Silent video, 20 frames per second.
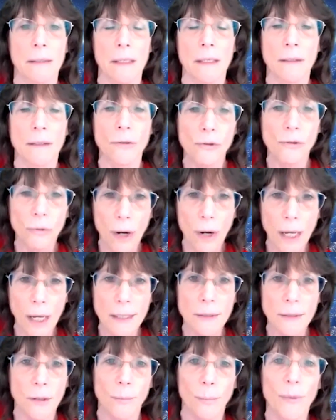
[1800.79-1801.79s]
in trying
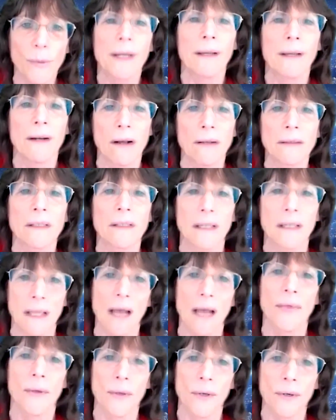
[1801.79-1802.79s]
to bring it all
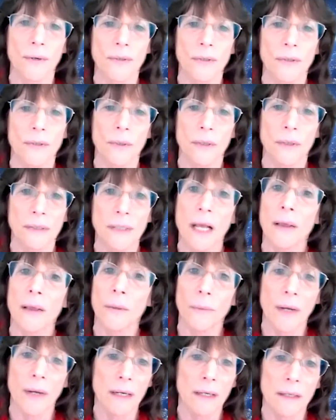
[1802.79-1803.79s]
together to
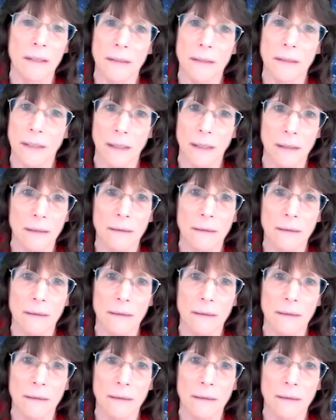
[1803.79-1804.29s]
accelerate it to